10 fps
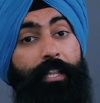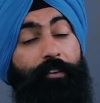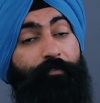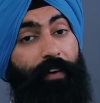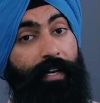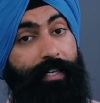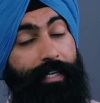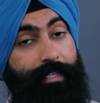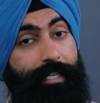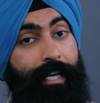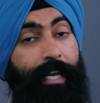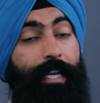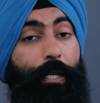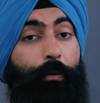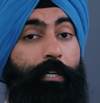the Fed
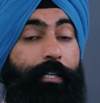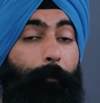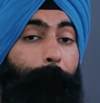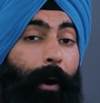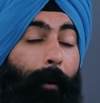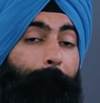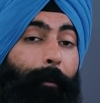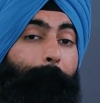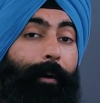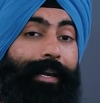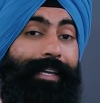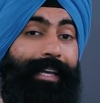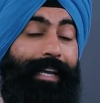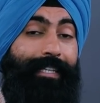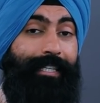continued to pump money
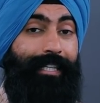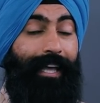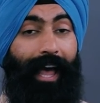into the